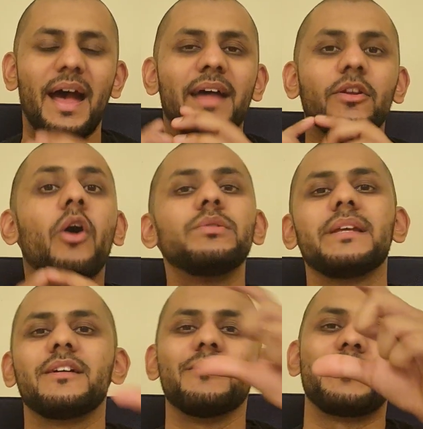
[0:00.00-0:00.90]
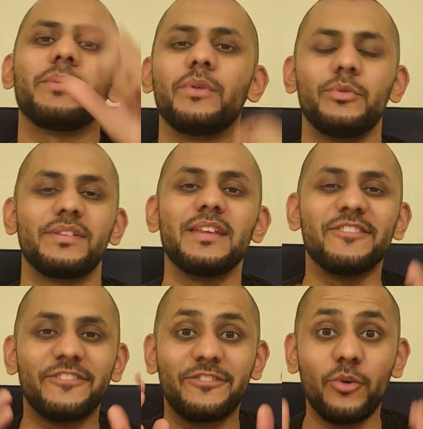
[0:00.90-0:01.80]
and holding company will
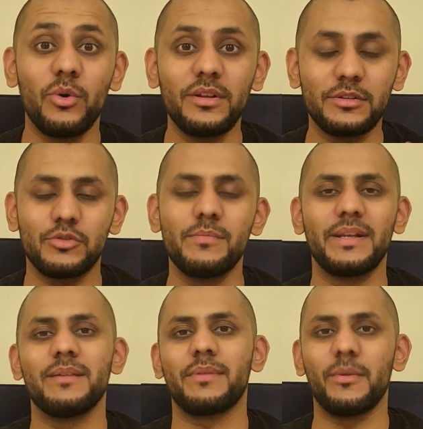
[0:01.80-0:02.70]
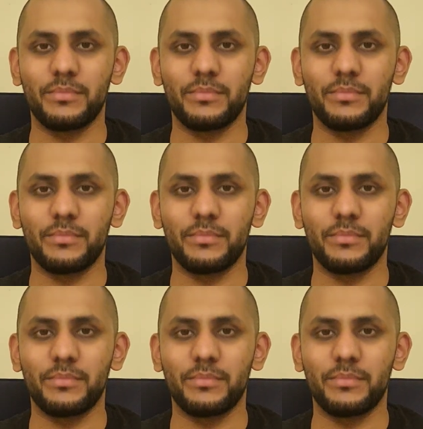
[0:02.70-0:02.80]
receive full £2 million